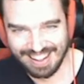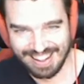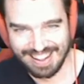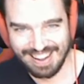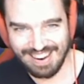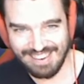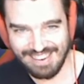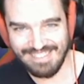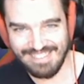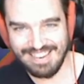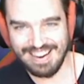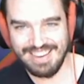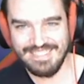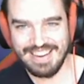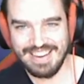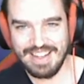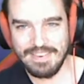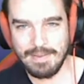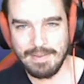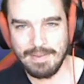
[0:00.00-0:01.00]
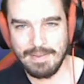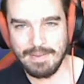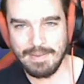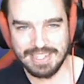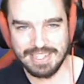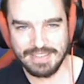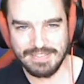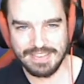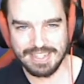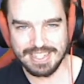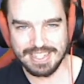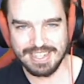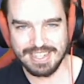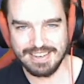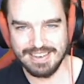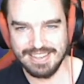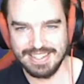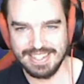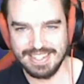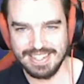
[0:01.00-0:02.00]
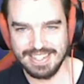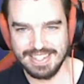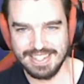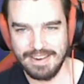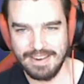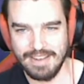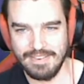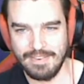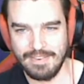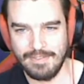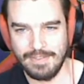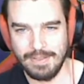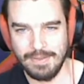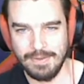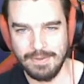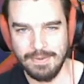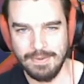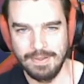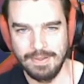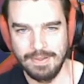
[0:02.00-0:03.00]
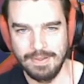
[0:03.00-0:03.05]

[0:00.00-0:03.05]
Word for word: All right, we have a bunch of vision cards in here. We have a few,